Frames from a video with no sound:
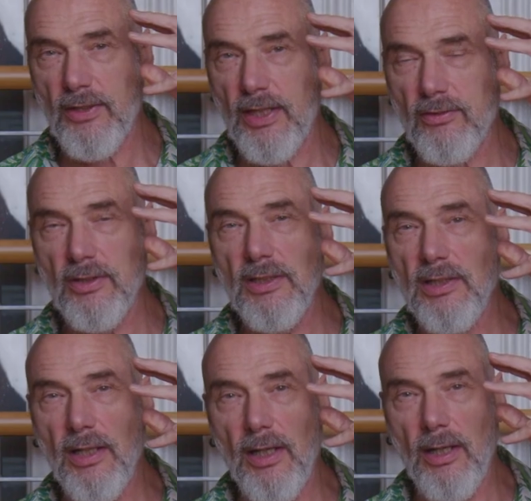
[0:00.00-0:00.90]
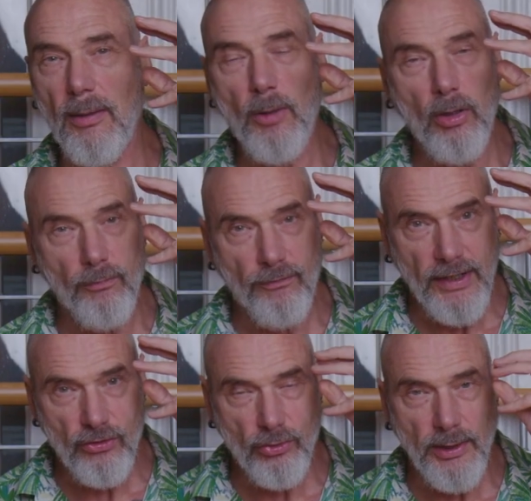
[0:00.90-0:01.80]
that
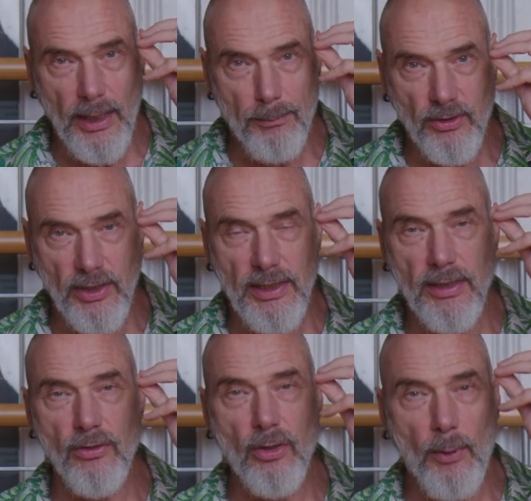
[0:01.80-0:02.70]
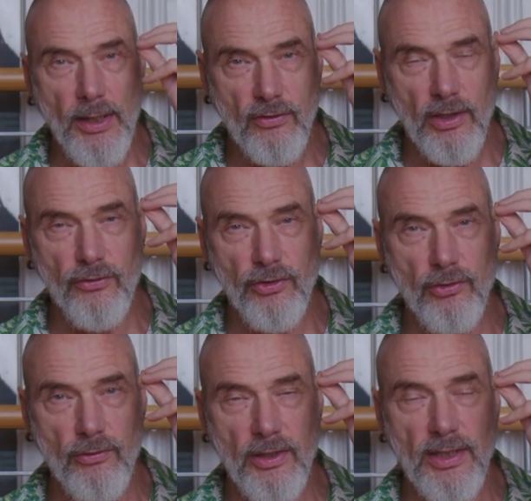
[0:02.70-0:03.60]
olfactory epithelium, the erectile
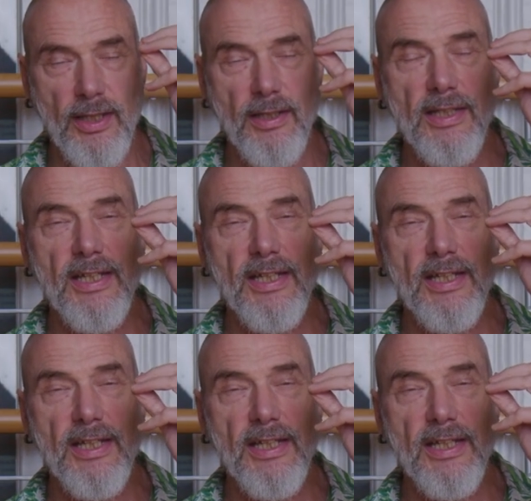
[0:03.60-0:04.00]
tissues in there,